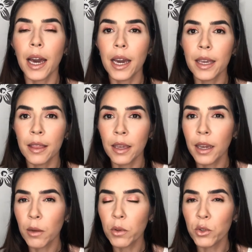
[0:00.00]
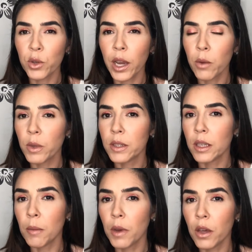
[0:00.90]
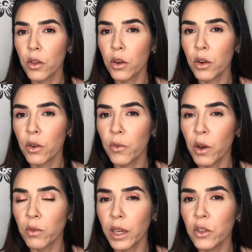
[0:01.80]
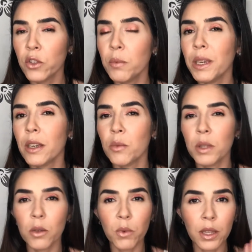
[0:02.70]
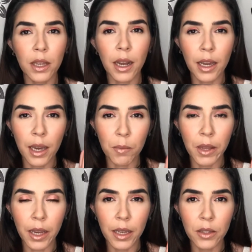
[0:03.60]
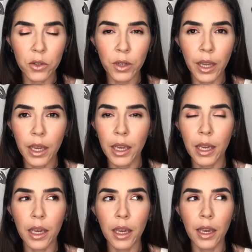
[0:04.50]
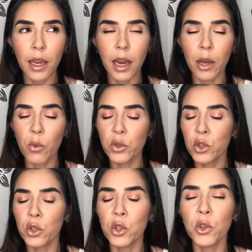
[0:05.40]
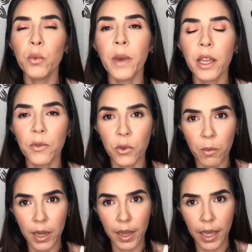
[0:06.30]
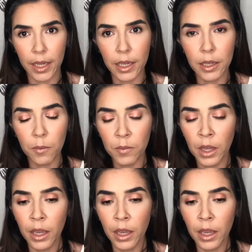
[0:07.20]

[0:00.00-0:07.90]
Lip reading: I think I will try with some other foundations because with the one that I applied today, I was too matte for my liking.